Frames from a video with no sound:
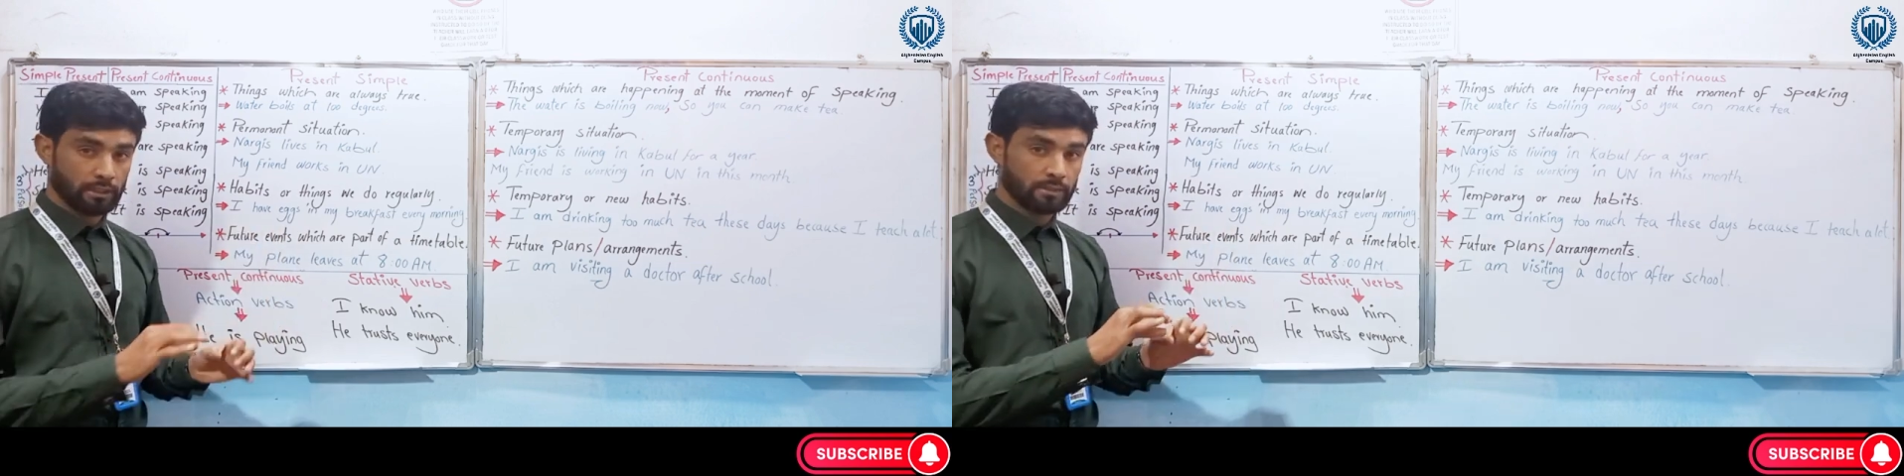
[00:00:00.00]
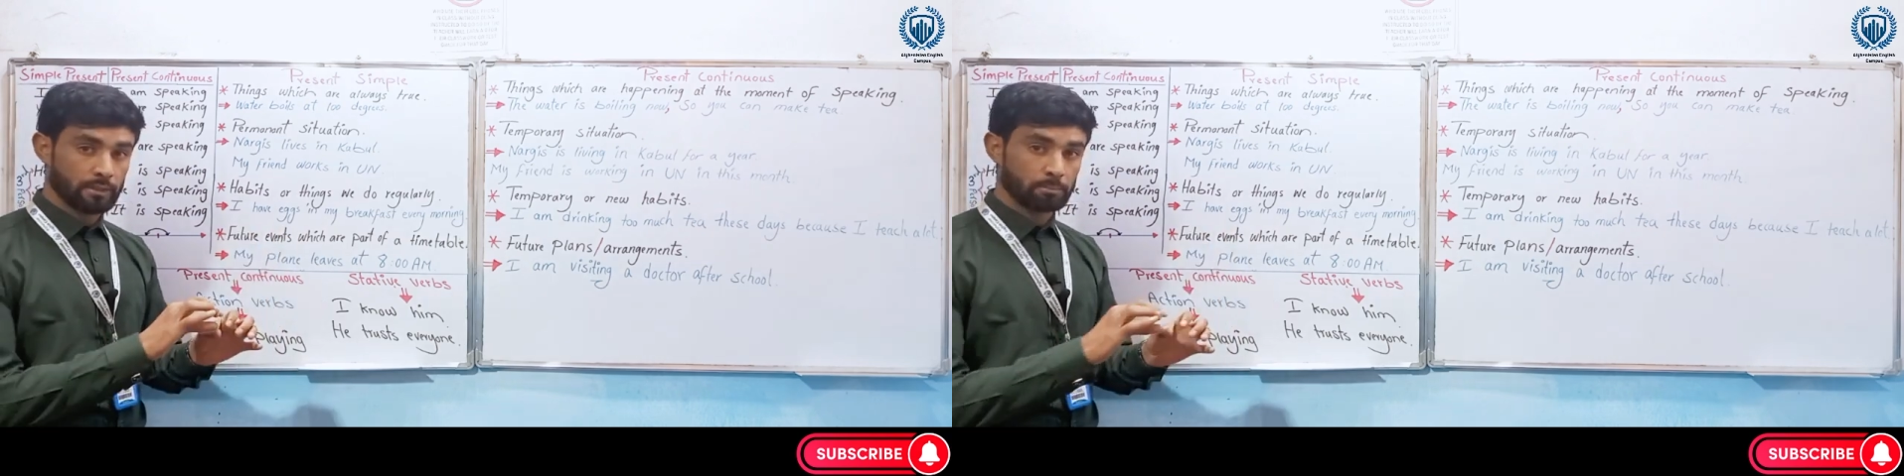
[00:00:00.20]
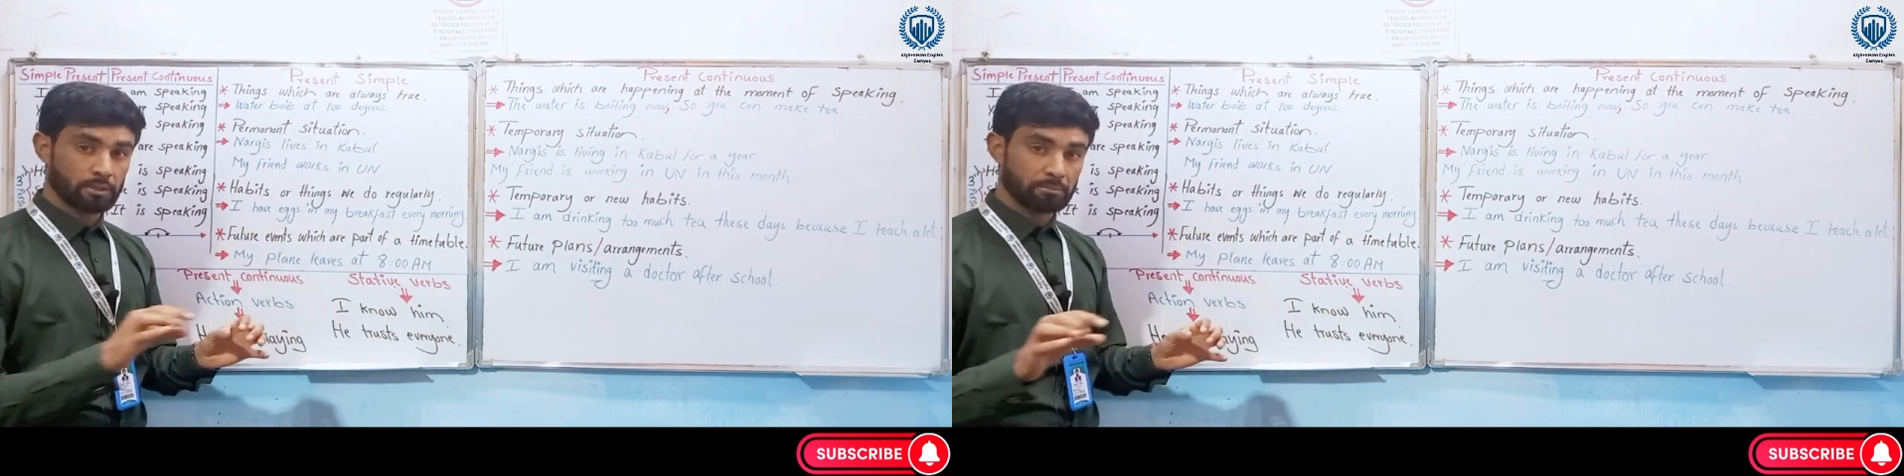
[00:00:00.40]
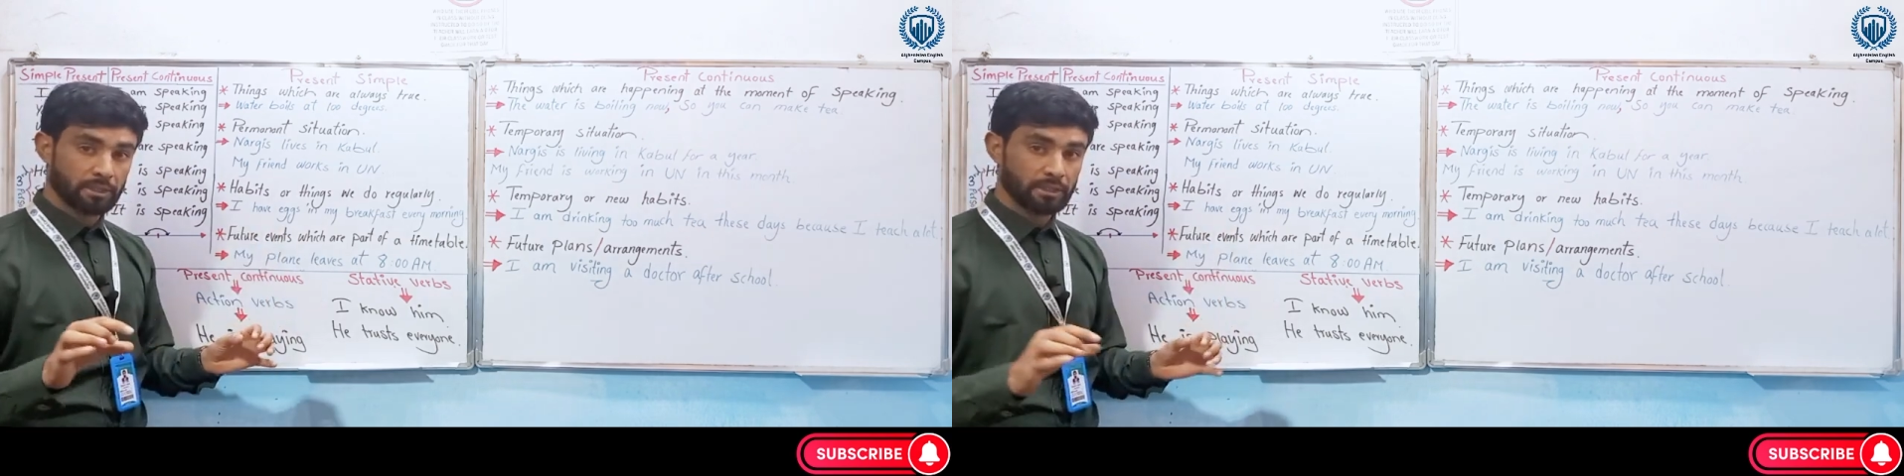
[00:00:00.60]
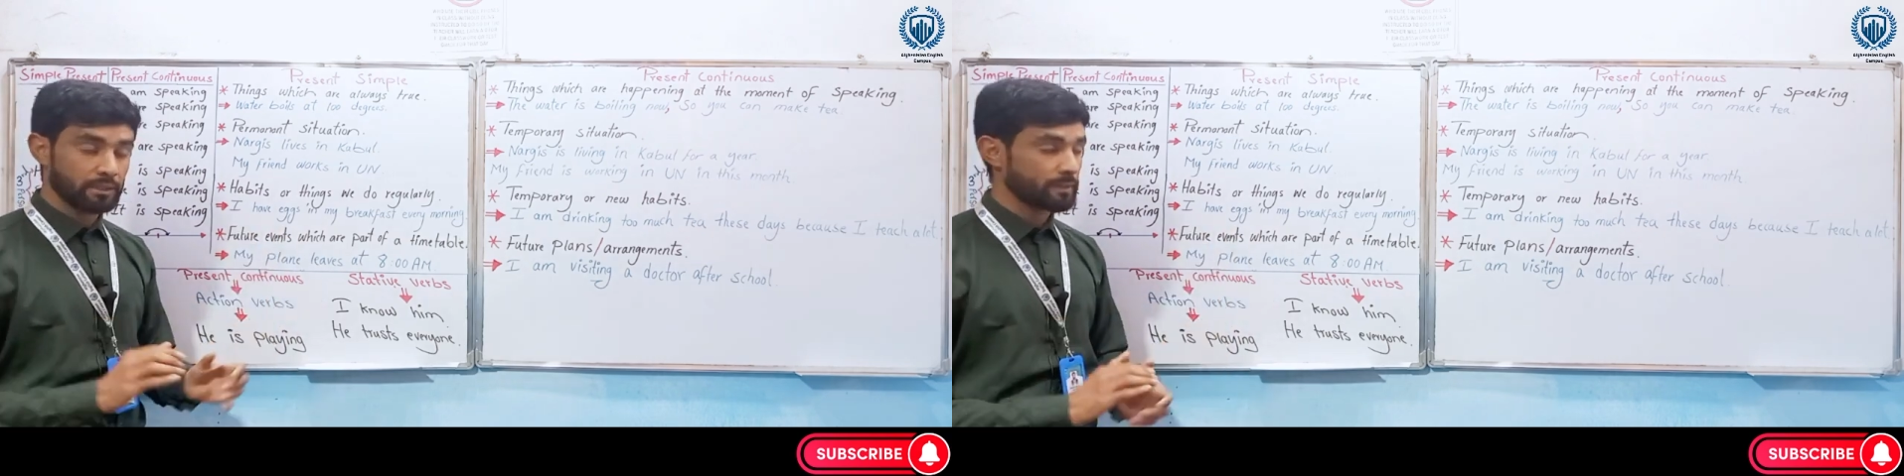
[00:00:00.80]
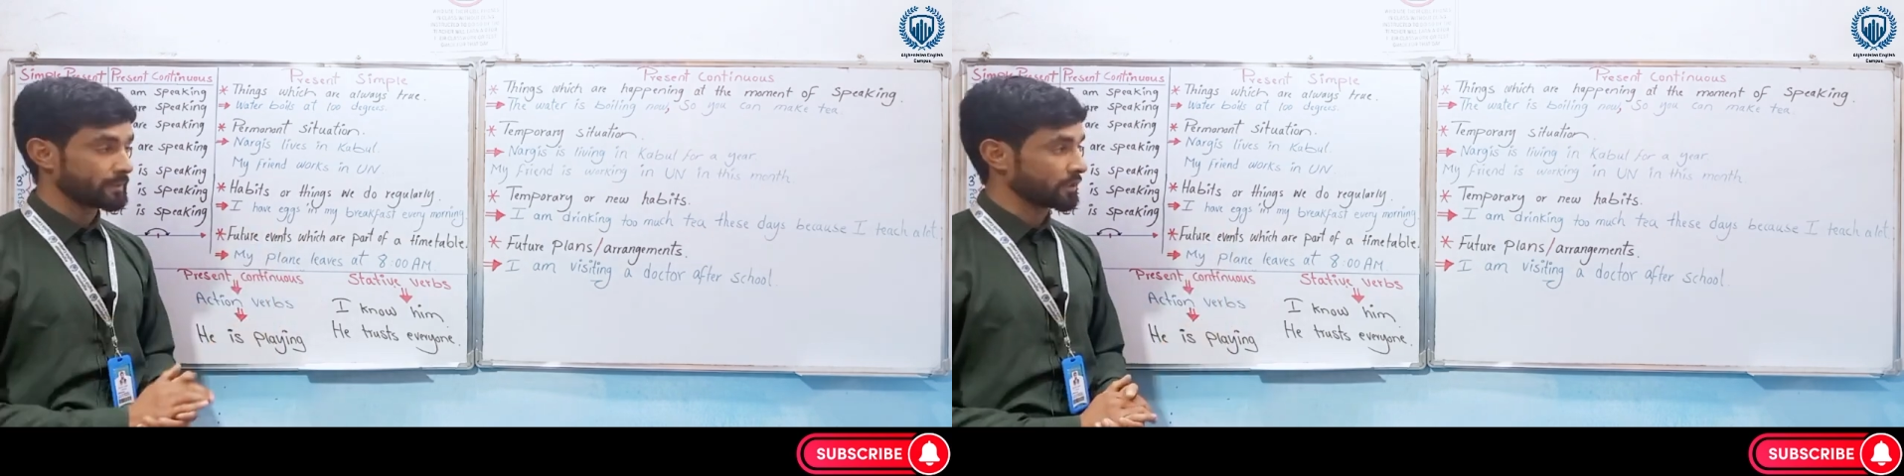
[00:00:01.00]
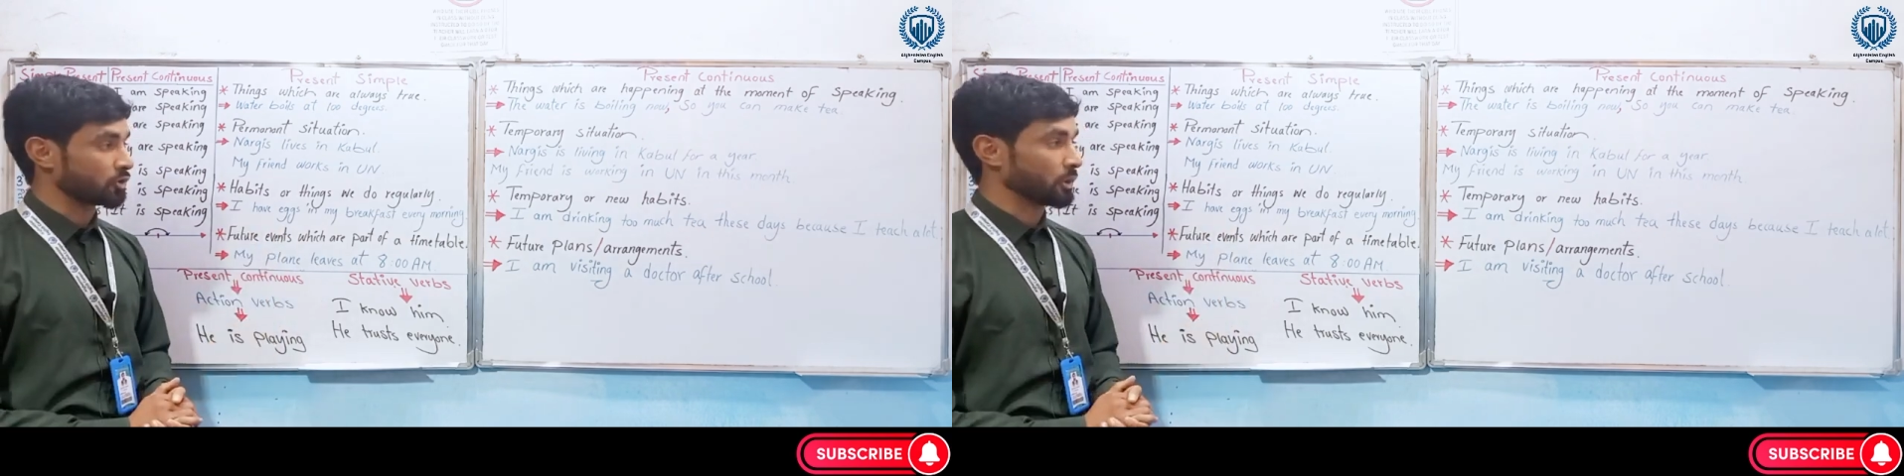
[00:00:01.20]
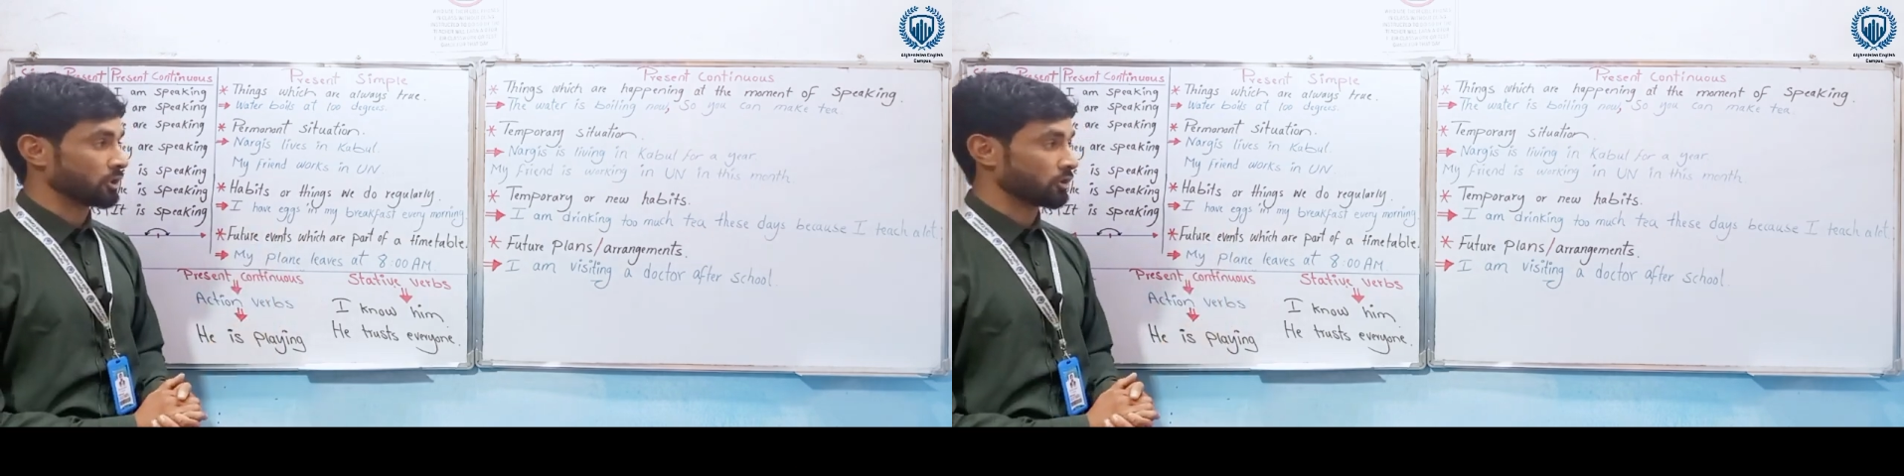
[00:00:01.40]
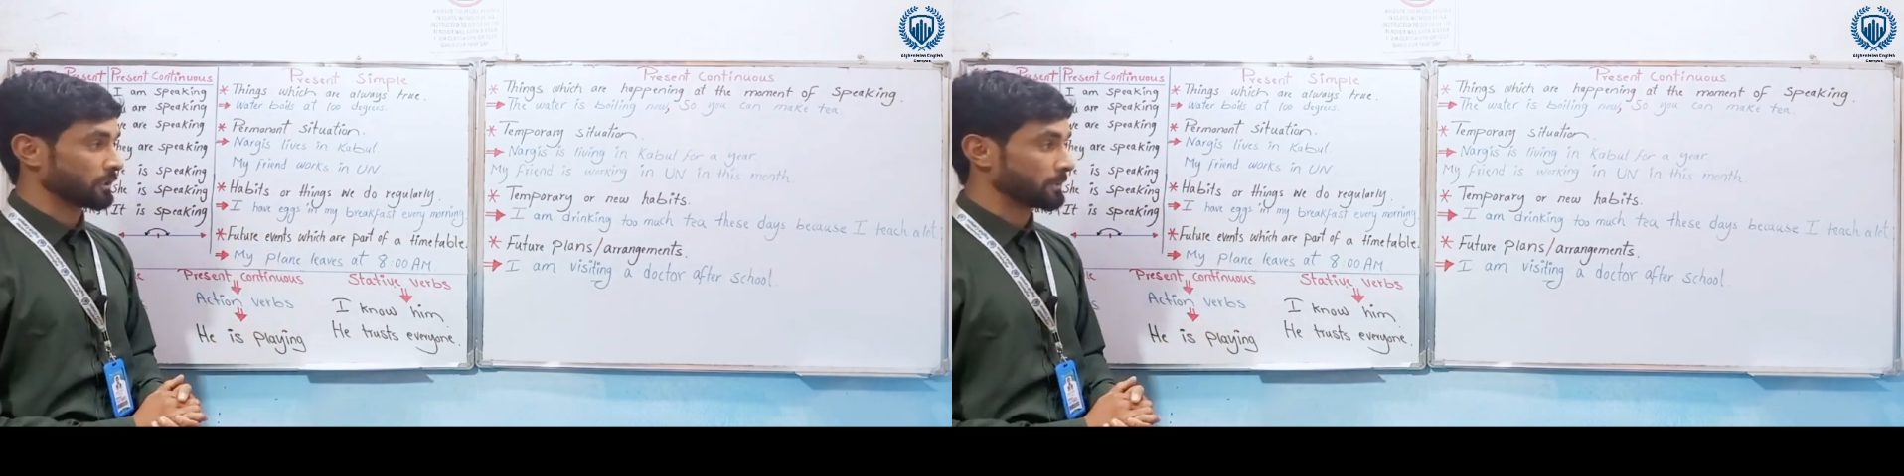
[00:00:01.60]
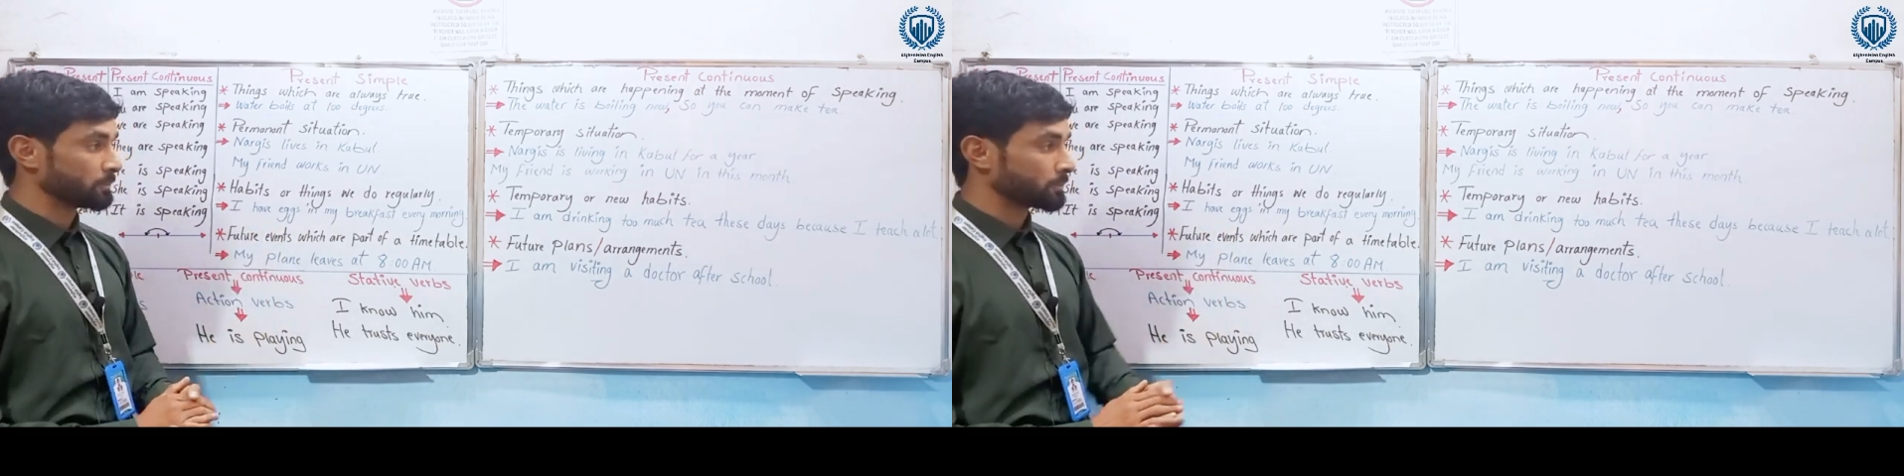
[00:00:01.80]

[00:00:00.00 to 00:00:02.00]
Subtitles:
It's a permanent situation.